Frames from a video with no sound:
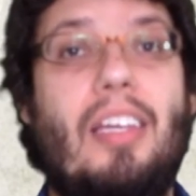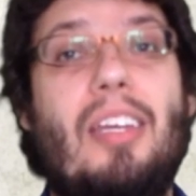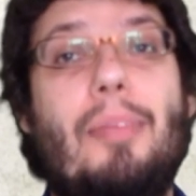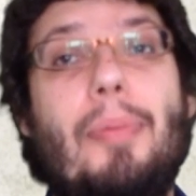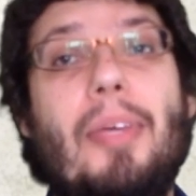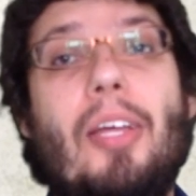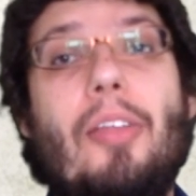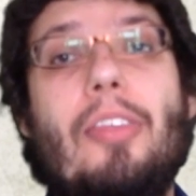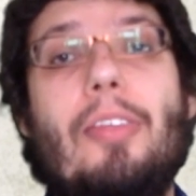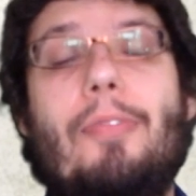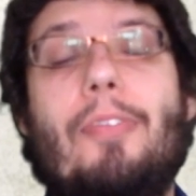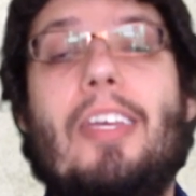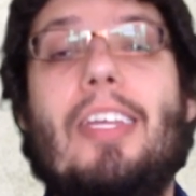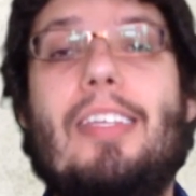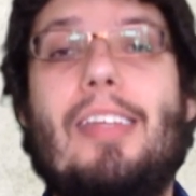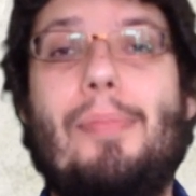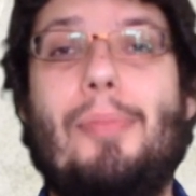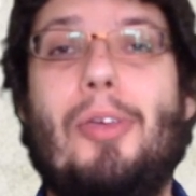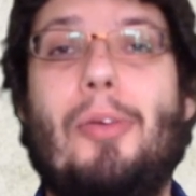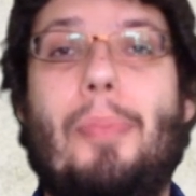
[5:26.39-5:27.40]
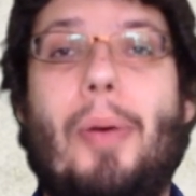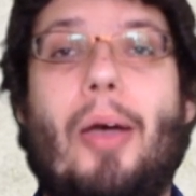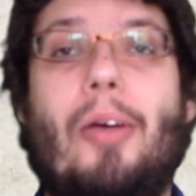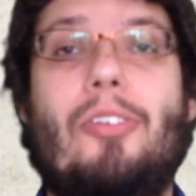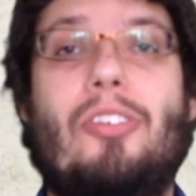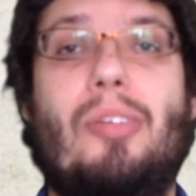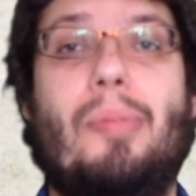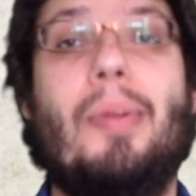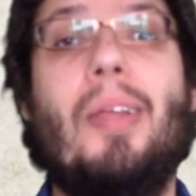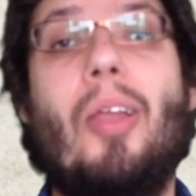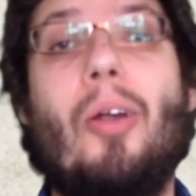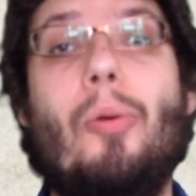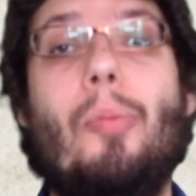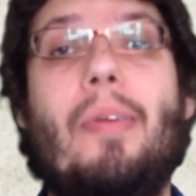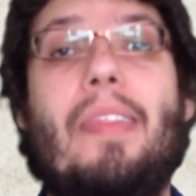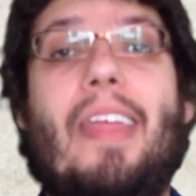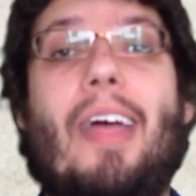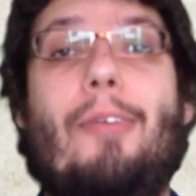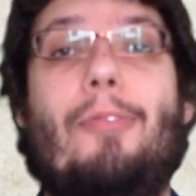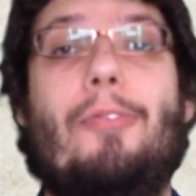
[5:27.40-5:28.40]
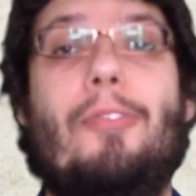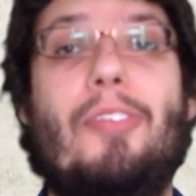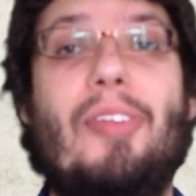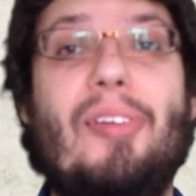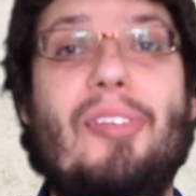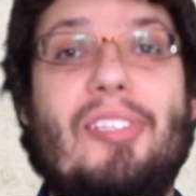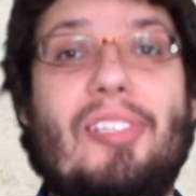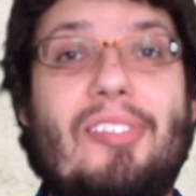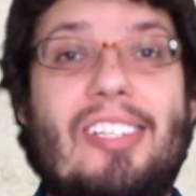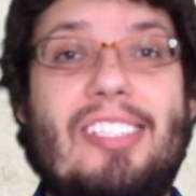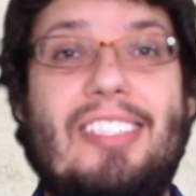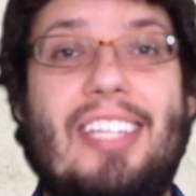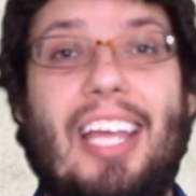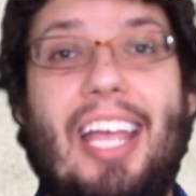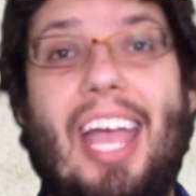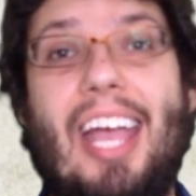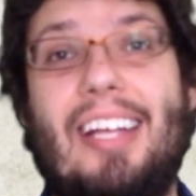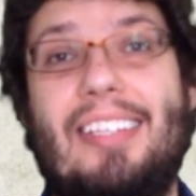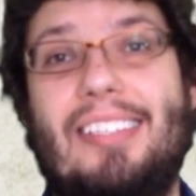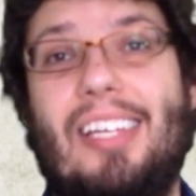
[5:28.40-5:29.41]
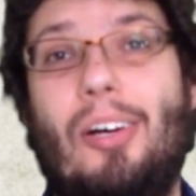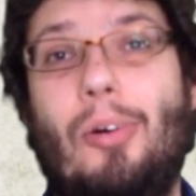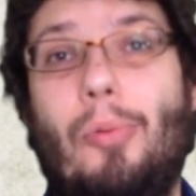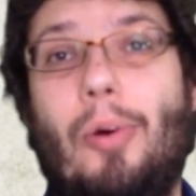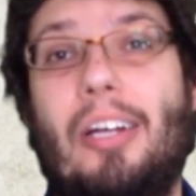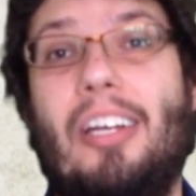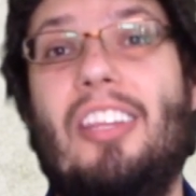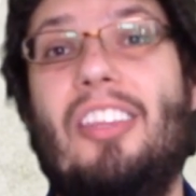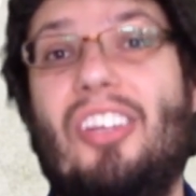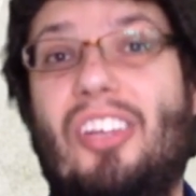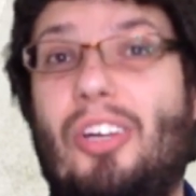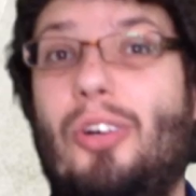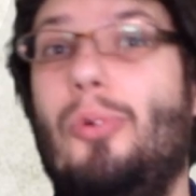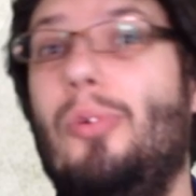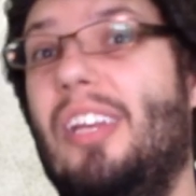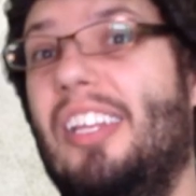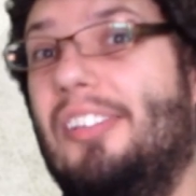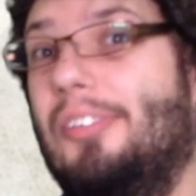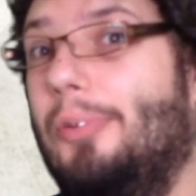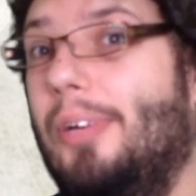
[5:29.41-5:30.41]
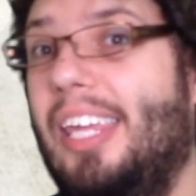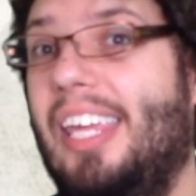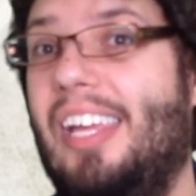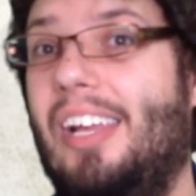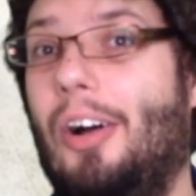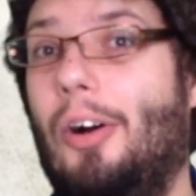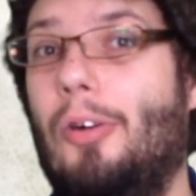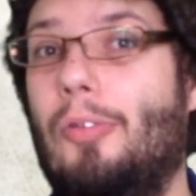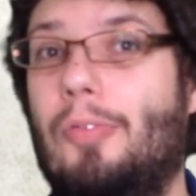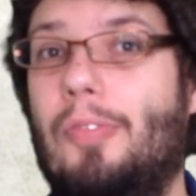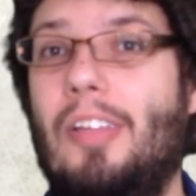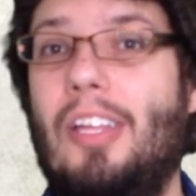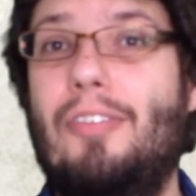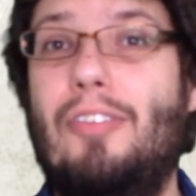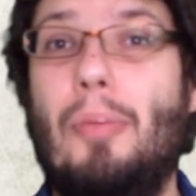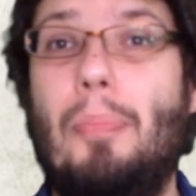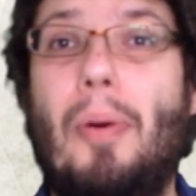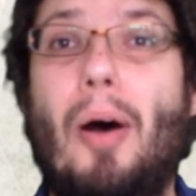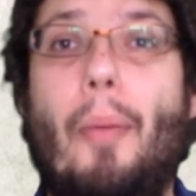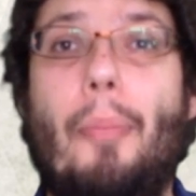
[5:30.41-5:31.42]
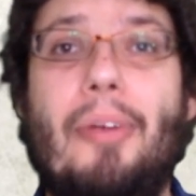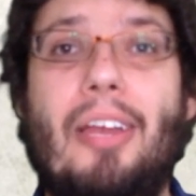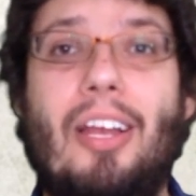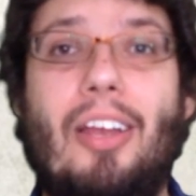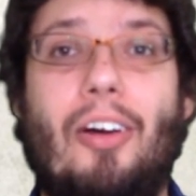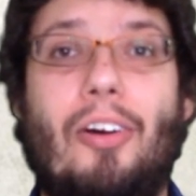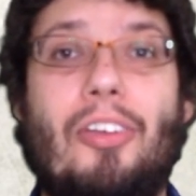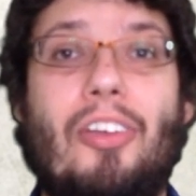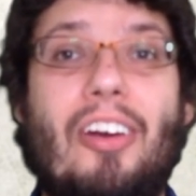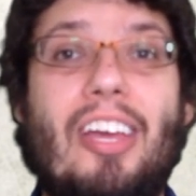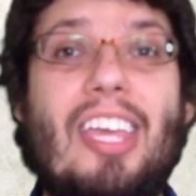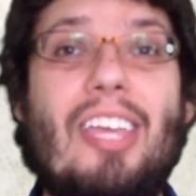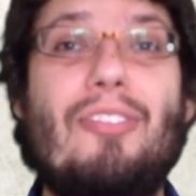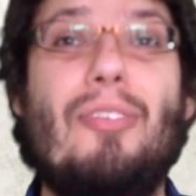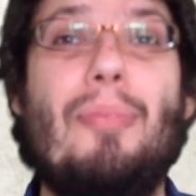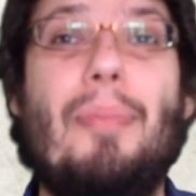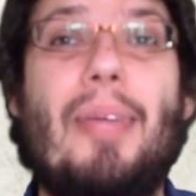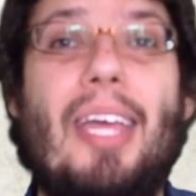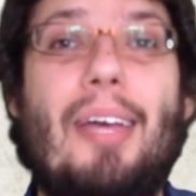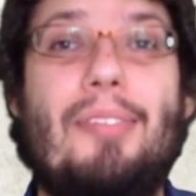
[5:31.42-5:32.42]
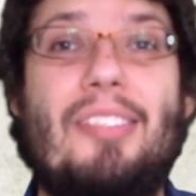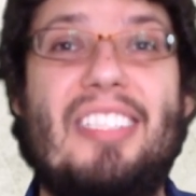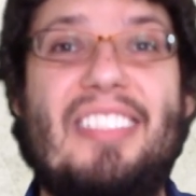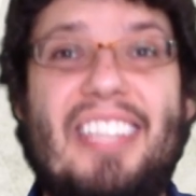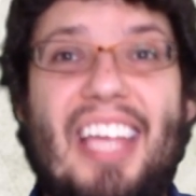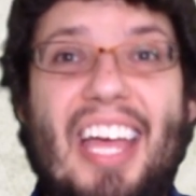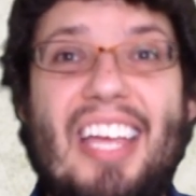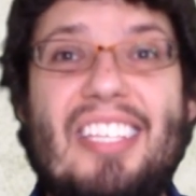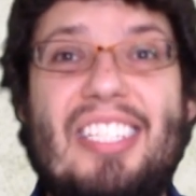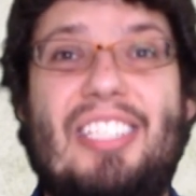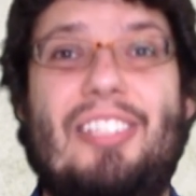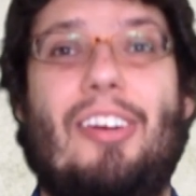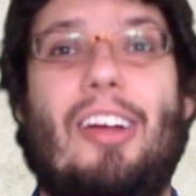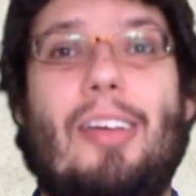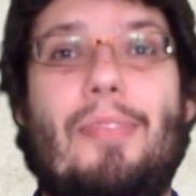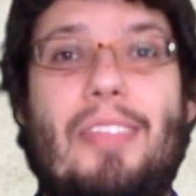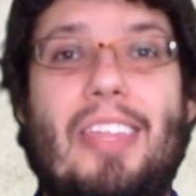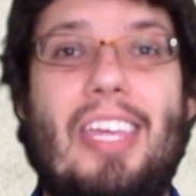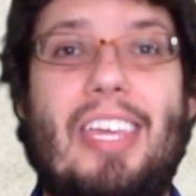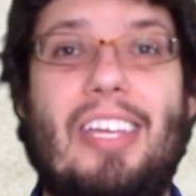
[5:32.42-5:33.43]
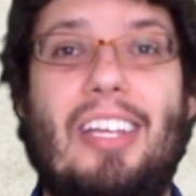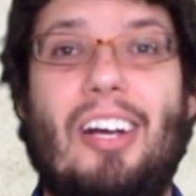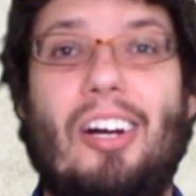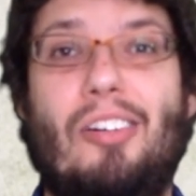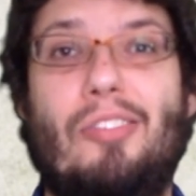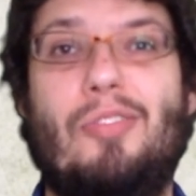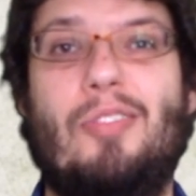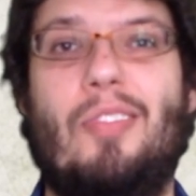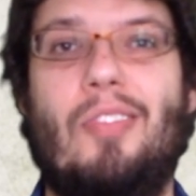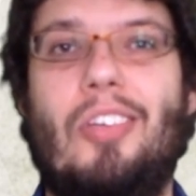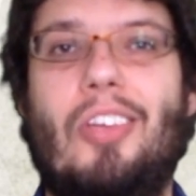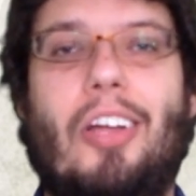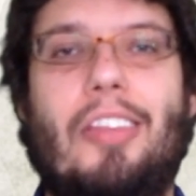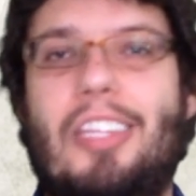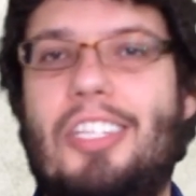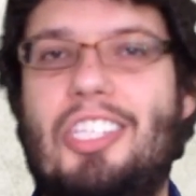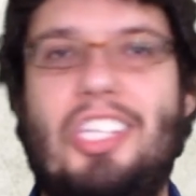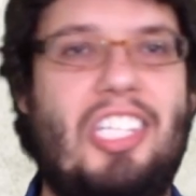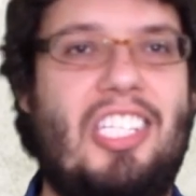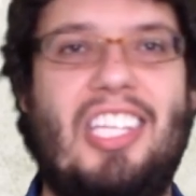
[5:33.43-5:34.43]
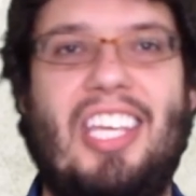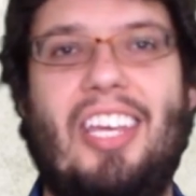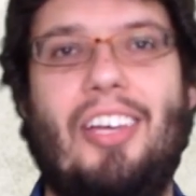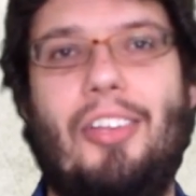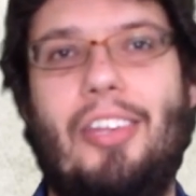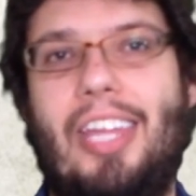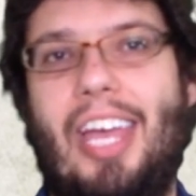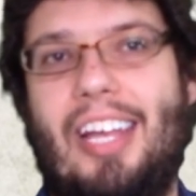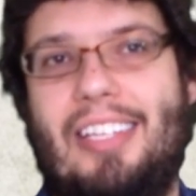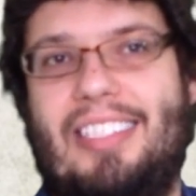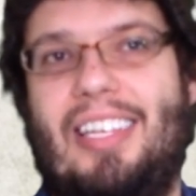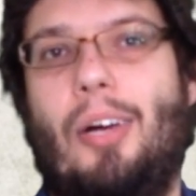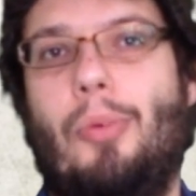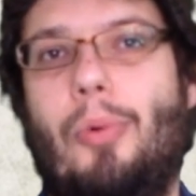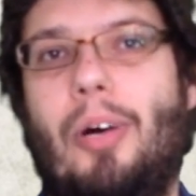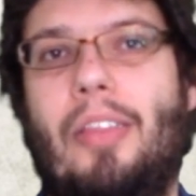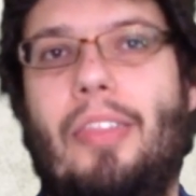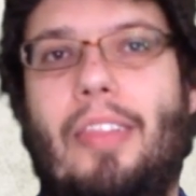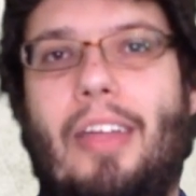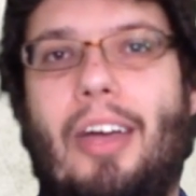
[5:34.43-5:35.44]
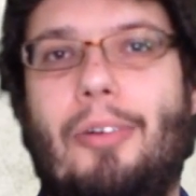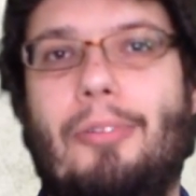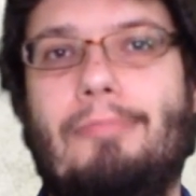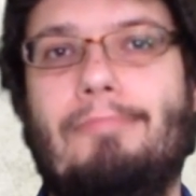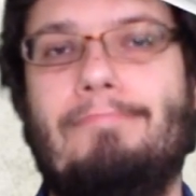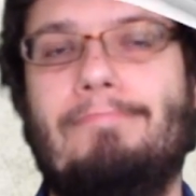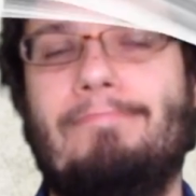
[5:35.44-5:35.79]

It'll be on the VW podium along with their futuristic XL1 and the cool little e-Golf. If you're popping along, you'll even be able to test drive the e-Golf, not the GT or the XL1 though.